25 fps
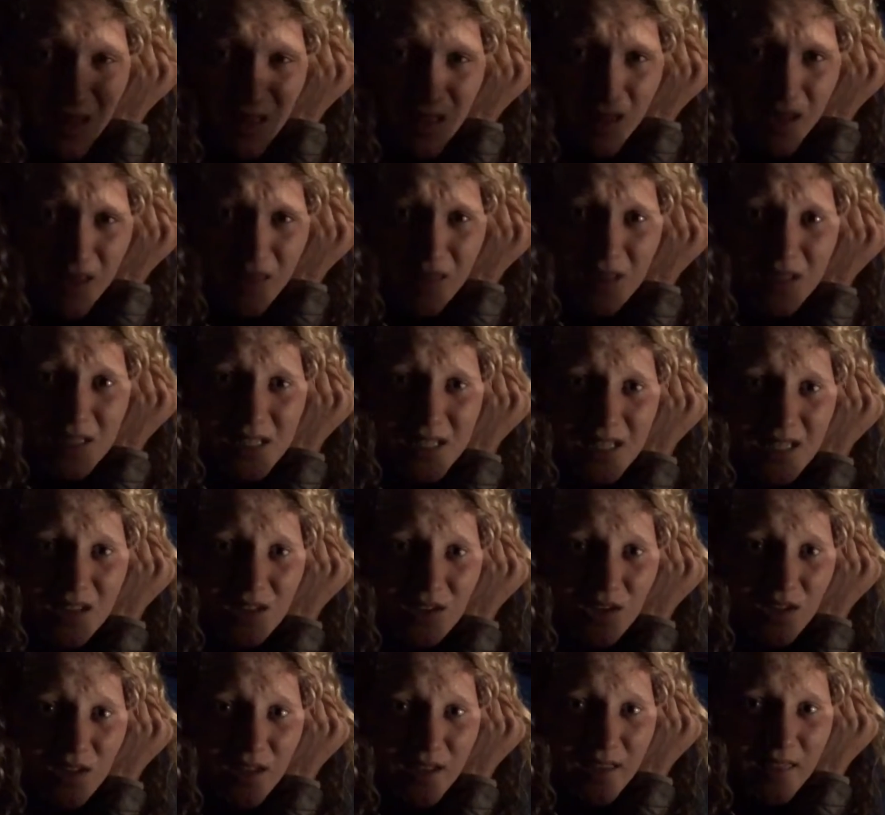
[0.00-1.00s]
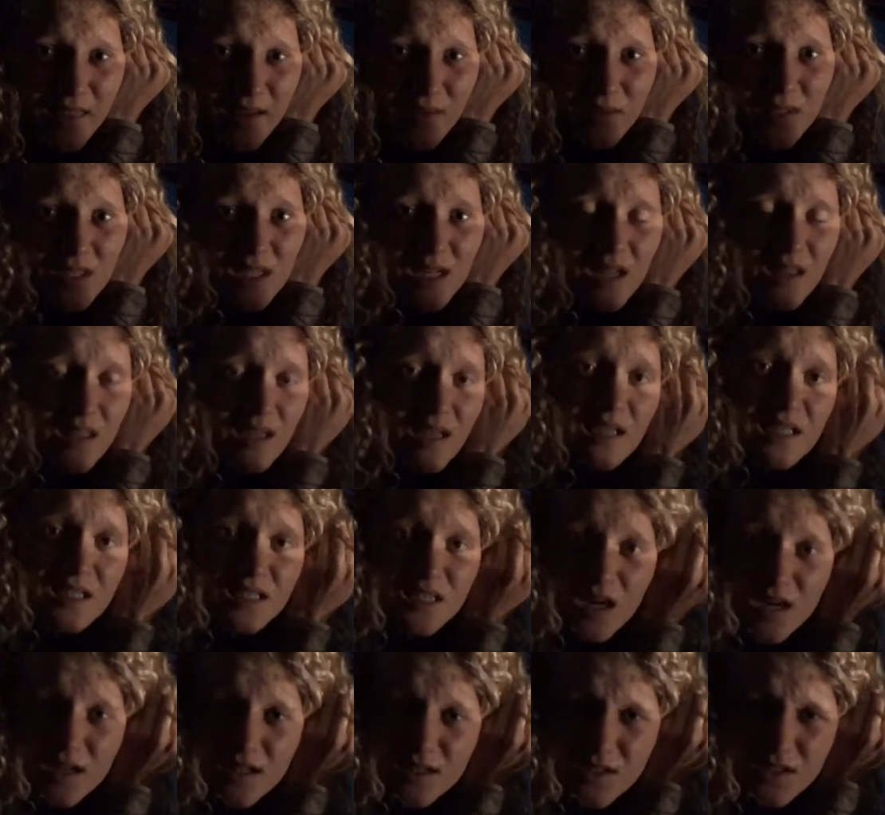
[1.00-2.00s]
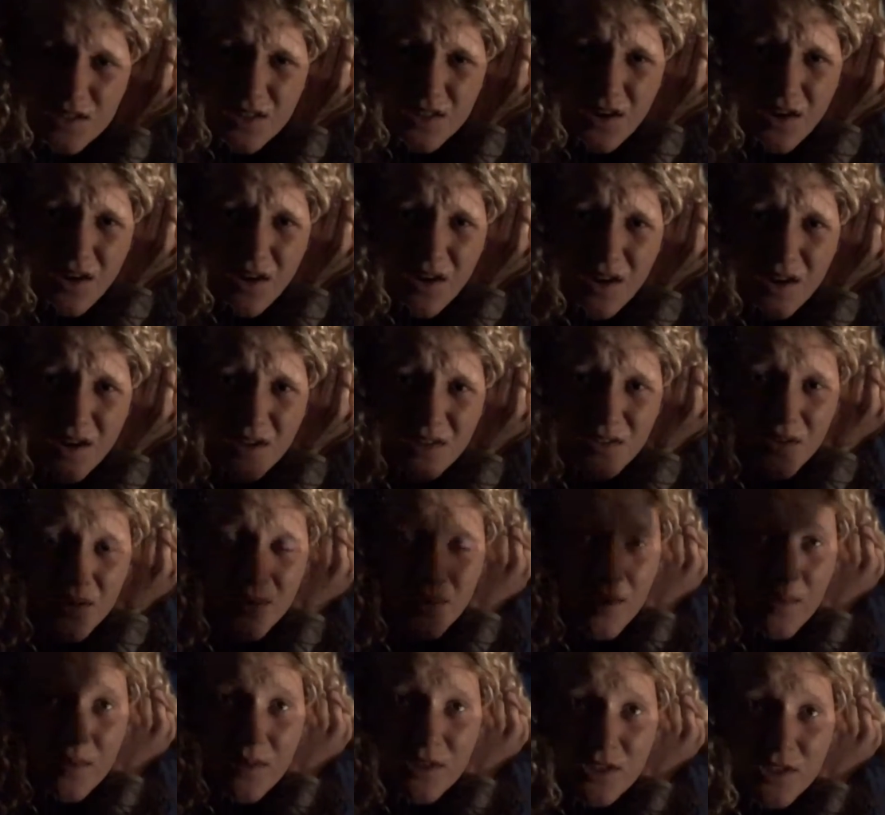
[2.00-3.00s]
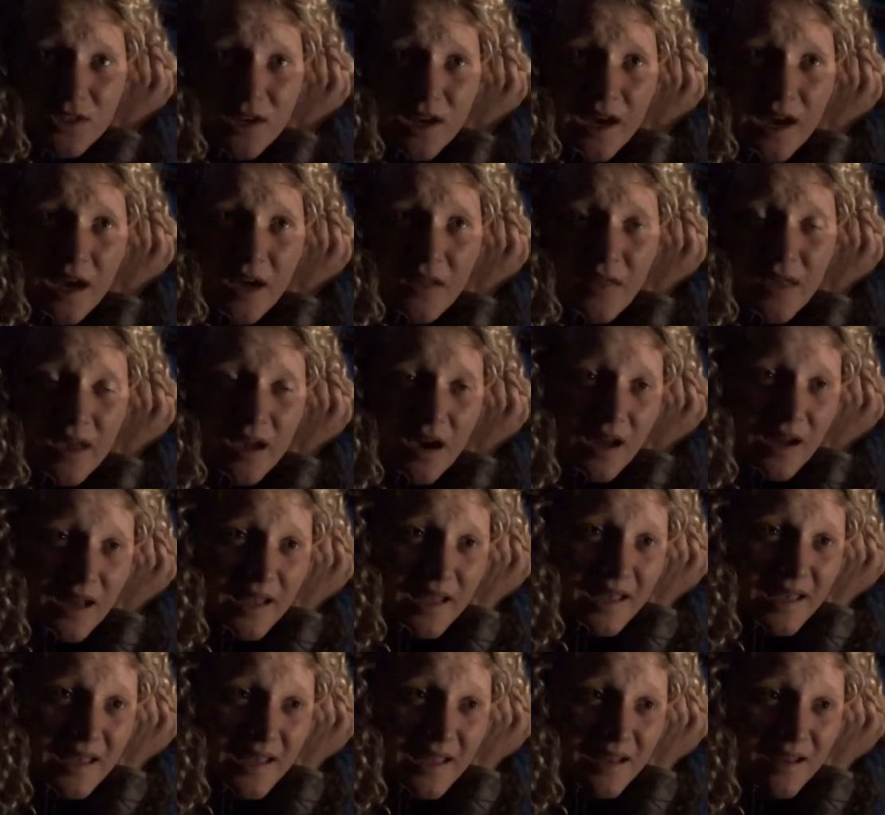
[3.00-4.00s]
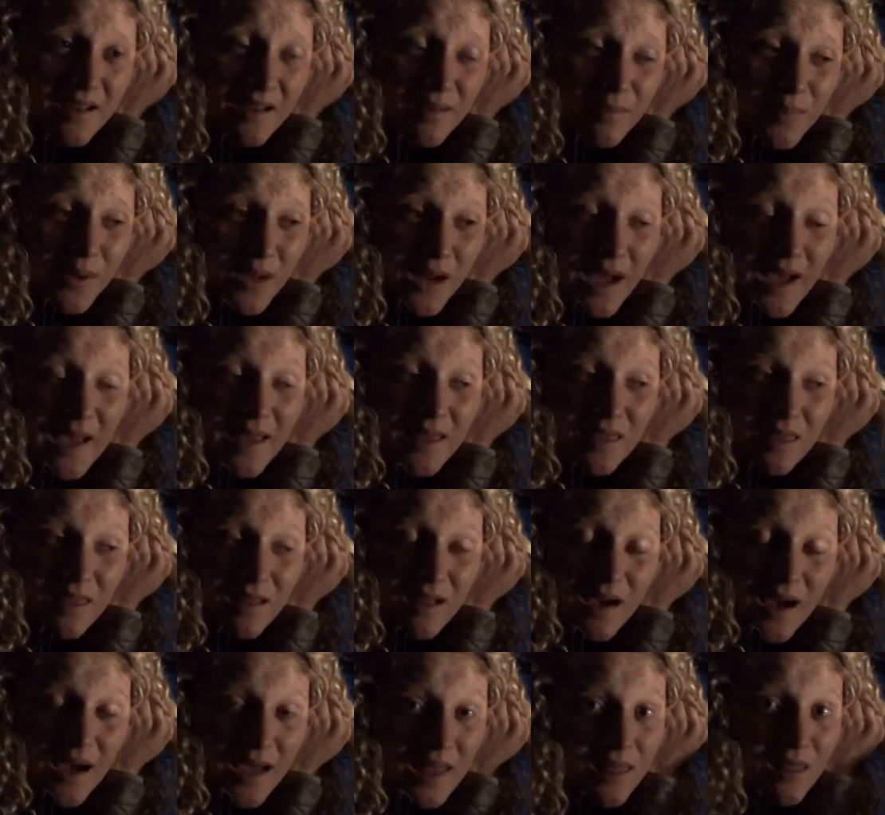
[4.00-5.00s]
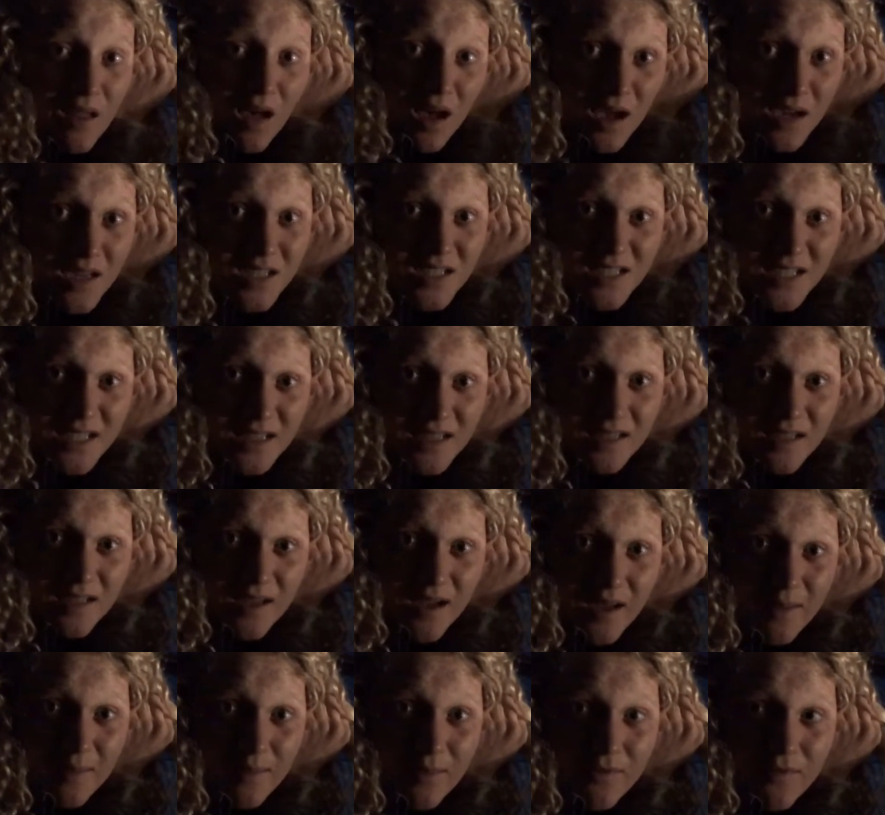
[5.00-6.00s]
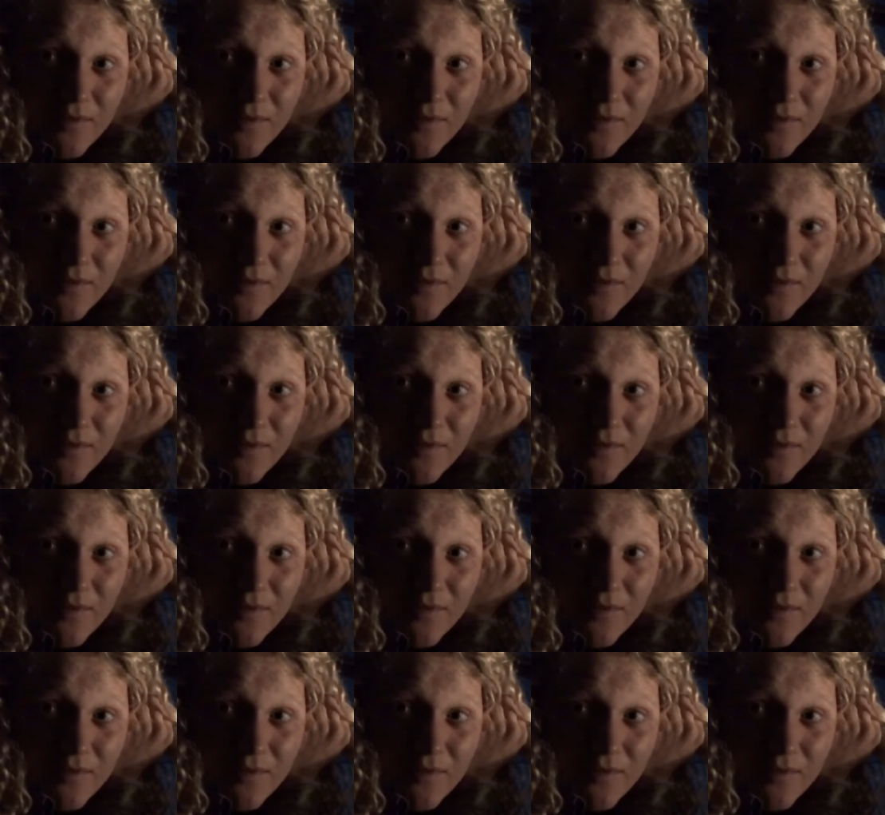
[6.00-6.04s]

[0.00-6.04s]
like they didn't look like there was anything done to the car, so I'm not really sure how they got in, but I locked it the night